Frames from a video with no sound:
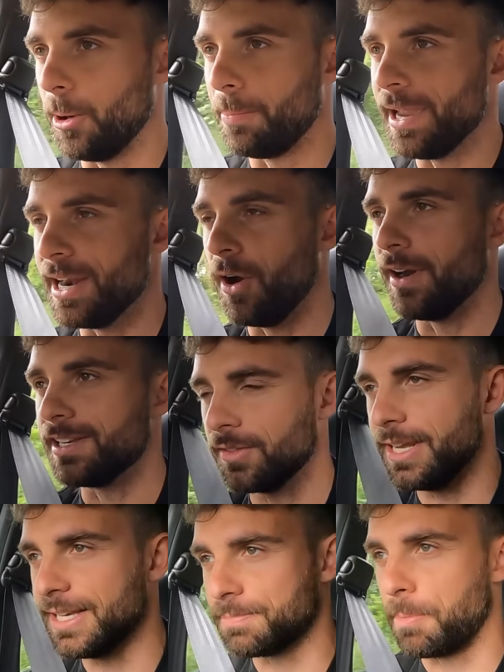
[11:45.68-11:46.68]
But being honest,
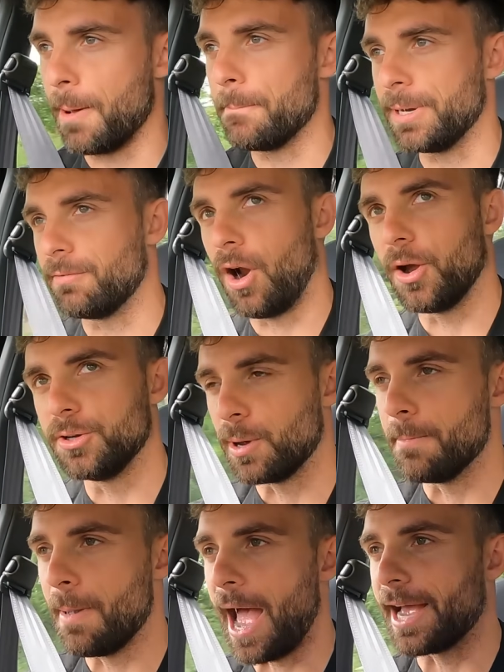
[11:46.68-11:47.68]
on these bumpy roads
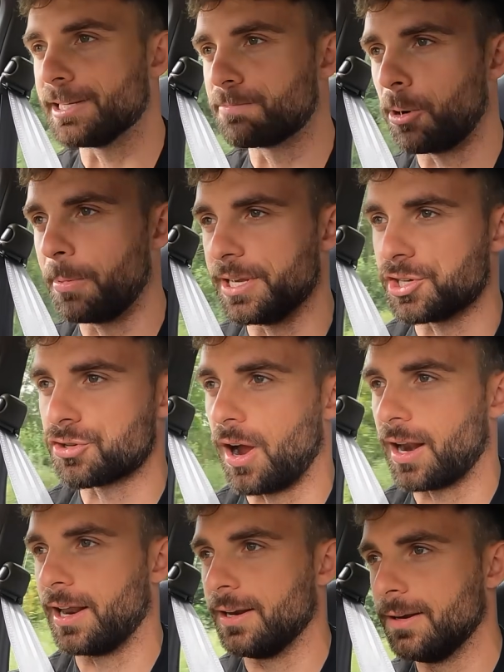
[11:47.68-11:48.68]
where Matt is probably
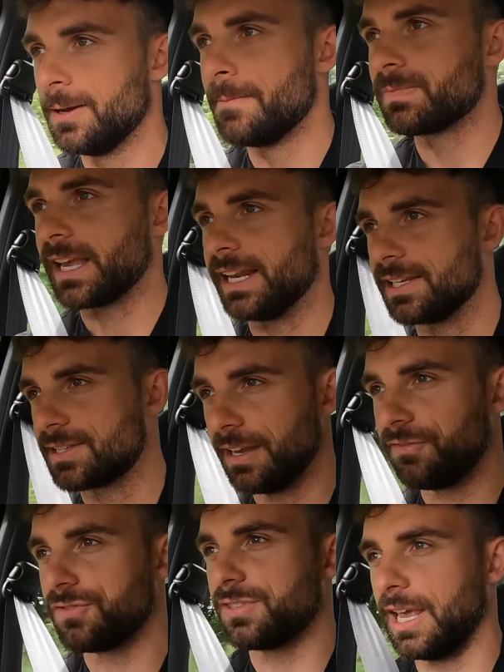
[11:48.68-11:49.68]
struggling in the
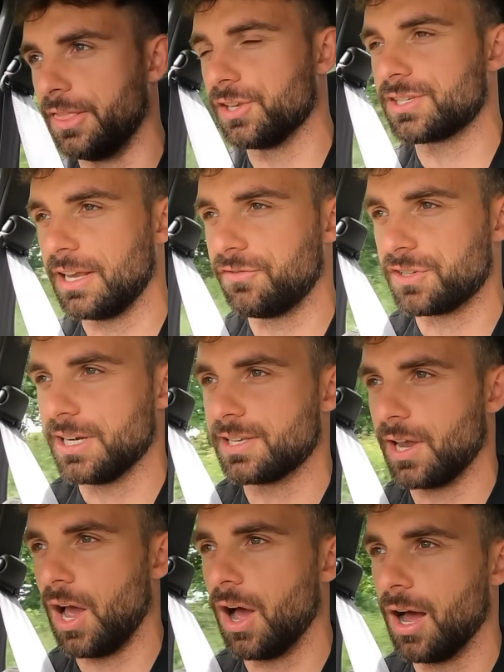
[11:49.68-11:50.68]
stiff
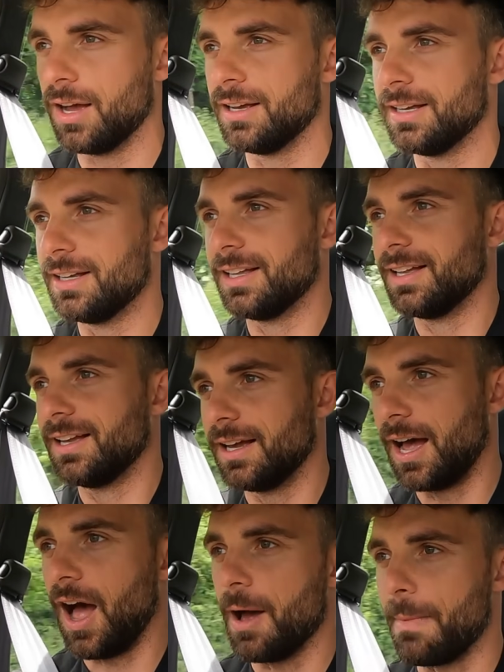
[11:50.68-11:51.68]
GT-R,
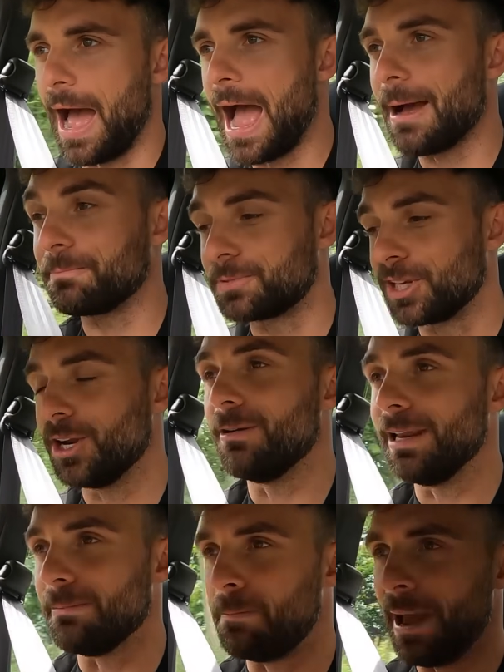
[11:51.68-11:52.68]
I'm absolutely